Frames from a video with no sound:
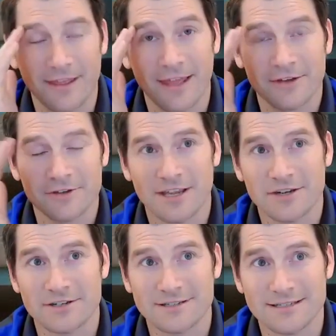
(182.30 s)

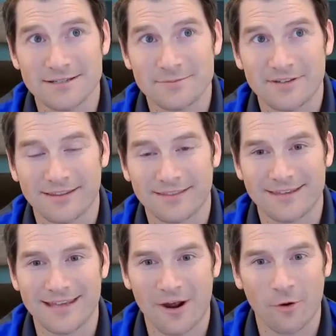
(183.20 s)
education seems like
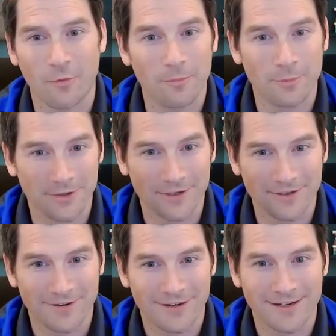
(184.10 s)
the output,
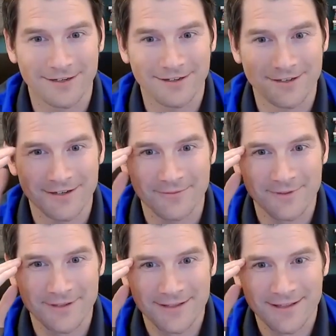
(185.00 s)
right?
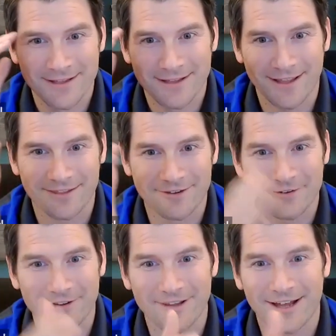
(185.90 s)
And there's a
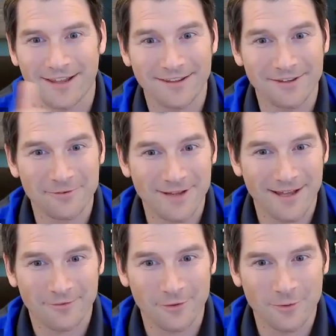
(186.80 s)
lot that you would have
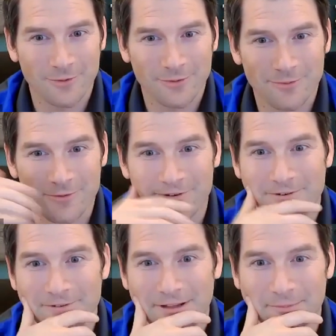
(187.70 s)
to go through to
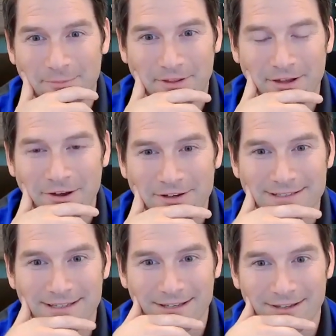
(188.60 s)
develop the
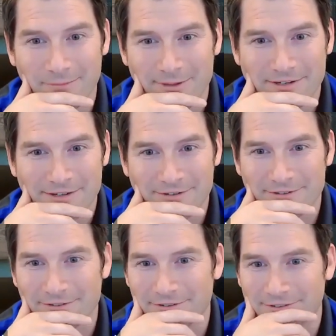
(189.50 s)
content, the
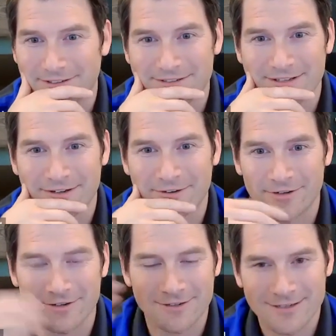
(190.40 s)
materials, et
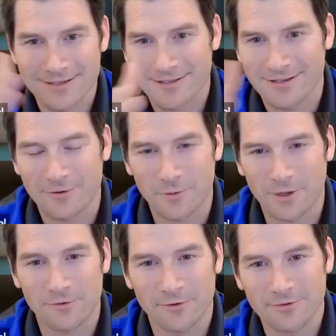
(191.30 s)
cetera.
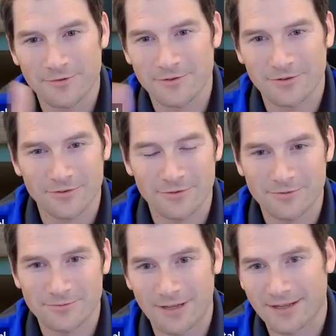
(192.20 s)
What drove you
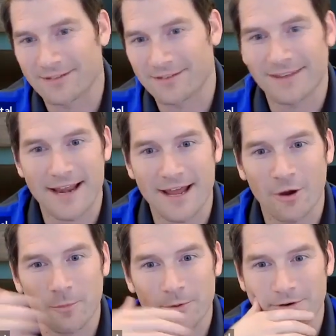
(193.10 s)
to, that
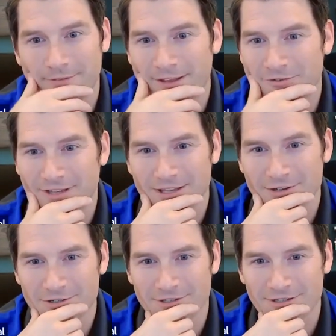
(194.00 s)
output of
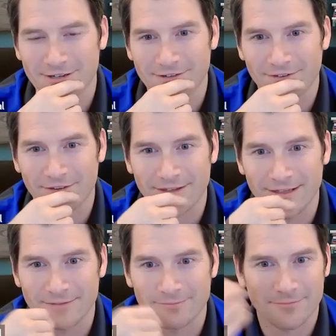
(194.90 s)
education as
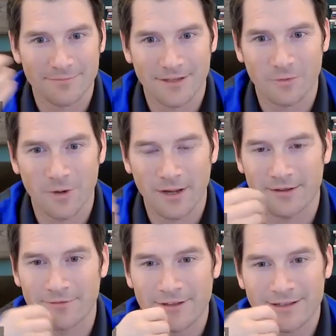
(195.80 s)
the kind of way
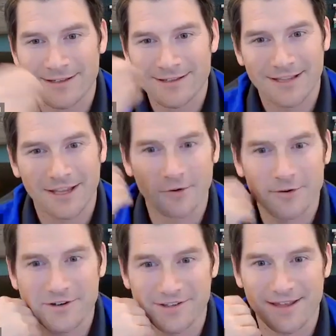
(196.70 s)
of
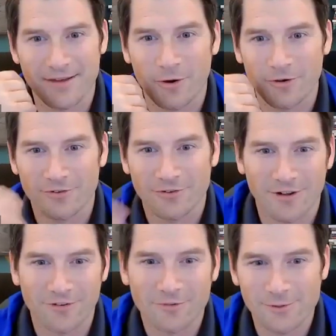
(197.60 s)
increasing that marginal
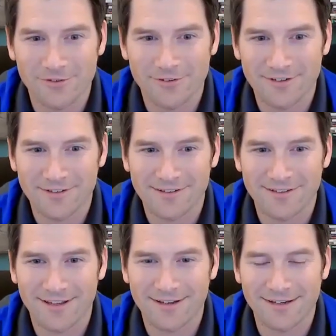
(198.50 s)
contribution to
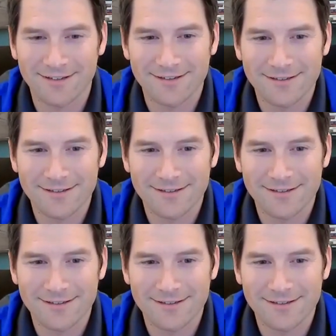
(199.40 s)
society?